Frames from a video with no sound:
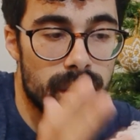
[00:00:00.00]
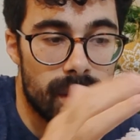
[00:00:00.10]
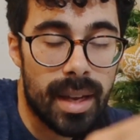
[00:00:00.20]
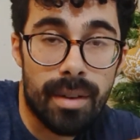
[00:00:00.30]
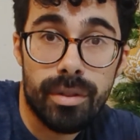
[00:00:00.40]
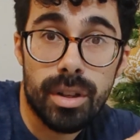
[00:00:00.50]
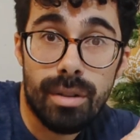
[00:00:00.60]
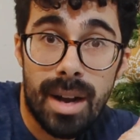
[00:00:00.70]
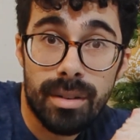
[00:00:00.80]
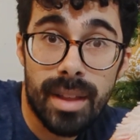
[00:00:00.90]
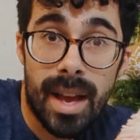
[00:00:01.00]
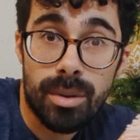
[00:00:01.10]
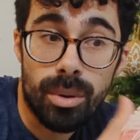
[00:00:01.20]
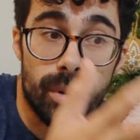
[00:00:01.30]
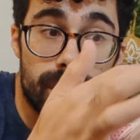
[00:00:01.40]
yeah, for the crown of the head
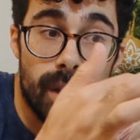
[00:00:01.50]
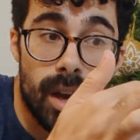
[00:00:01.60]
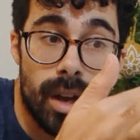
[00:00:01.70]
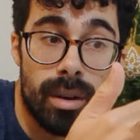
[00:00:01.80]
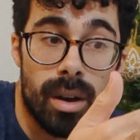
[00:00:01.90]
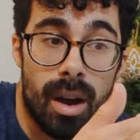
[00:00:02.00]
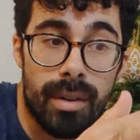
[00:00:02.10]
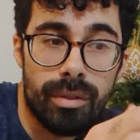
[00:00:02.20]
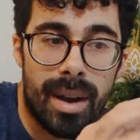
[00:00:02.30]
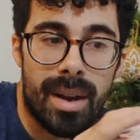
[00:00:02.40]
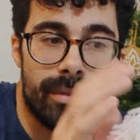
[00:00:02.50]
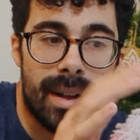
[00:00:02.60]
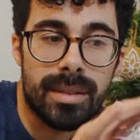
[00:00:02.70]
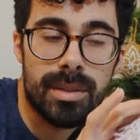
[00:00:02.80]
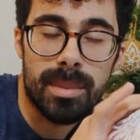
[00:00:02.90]
also, I
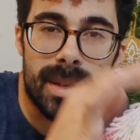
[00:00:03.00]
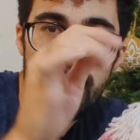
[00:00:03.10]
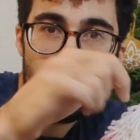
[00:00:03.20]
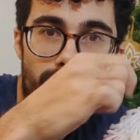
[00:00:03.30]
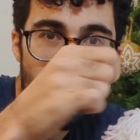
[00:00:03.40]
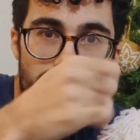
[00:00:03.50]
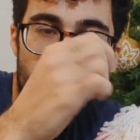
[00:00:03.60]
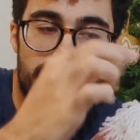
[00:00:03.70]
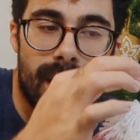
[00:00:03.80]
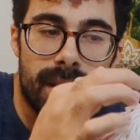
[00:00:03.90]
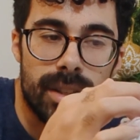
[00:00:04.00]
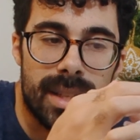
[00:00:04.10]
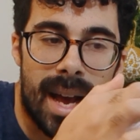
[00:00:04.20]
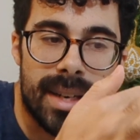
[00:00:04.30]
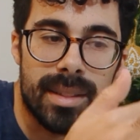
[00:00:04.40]
felt it was a bit sparse, so I was kind of just
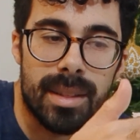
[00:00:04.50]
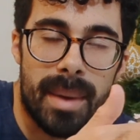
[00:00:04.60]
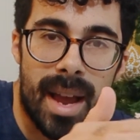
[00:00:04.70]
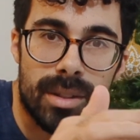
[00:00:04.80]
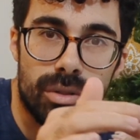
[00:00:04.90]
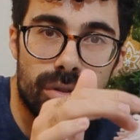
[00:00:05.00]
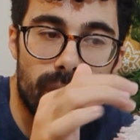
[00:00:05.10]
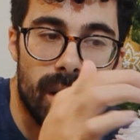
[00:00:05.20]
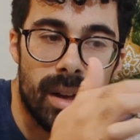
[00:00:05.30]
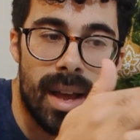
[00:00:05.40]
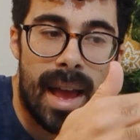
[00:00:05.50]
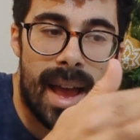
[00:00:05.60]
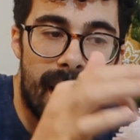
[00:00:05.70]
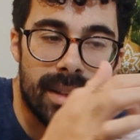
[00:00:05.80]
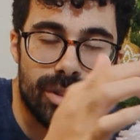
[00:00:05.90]
added some extra
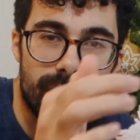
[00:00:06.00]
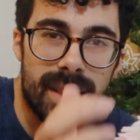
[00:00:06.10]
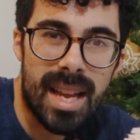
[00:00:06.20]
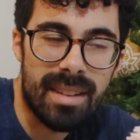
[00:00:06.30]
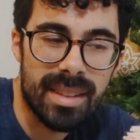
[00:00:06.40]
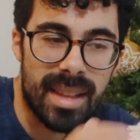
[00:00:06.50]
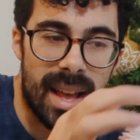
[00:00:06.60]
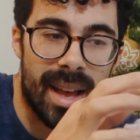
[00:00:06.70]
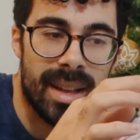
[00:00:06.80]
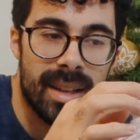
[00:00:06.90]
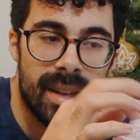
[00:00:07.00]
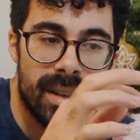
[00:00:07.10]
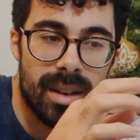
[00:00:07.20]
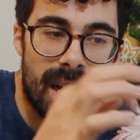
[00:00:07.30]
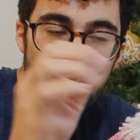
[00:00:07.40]
hairs just here and there,
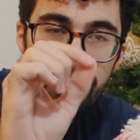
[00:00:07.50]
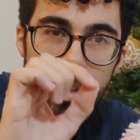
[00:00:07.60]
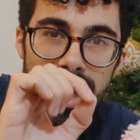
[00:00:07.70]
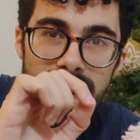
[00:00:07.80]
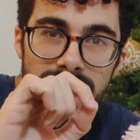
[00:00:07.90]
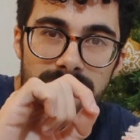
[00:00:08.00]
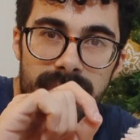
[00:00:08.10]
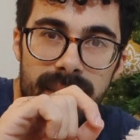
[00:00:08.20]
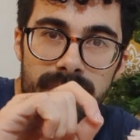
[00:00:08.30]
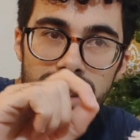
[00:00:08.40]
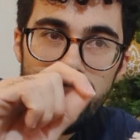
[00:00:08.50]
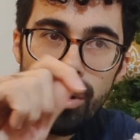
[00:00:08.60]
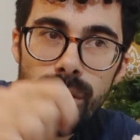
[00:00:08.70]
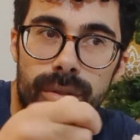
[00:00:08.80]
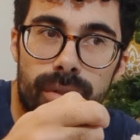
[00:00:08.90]
kind of in,
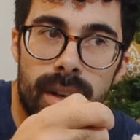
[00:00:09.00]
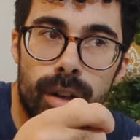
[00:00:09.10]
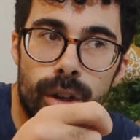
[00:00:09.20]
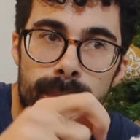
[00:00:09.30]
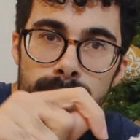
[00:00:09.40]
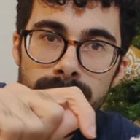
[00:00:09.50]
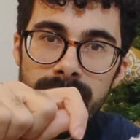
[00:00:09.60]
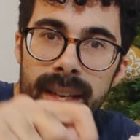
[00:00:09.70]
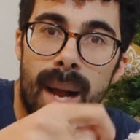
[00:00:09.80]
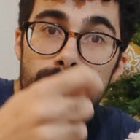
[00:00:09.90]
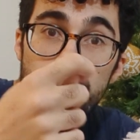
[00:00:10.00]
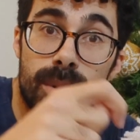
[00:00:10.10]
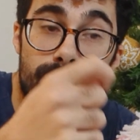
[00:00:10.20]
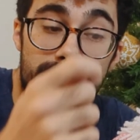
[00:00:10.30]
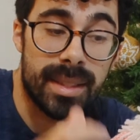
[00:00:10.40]
not the front loops, but the gaps
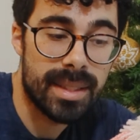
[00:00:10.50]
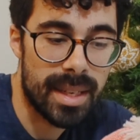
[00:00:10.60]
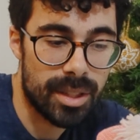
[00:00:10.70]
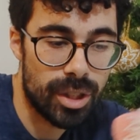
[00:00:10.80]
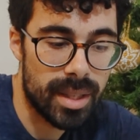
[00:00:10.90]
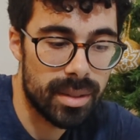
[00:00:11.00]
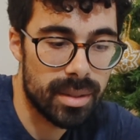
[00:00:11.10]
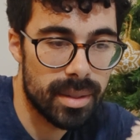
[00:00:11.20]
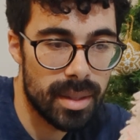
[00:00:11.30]
between stitches.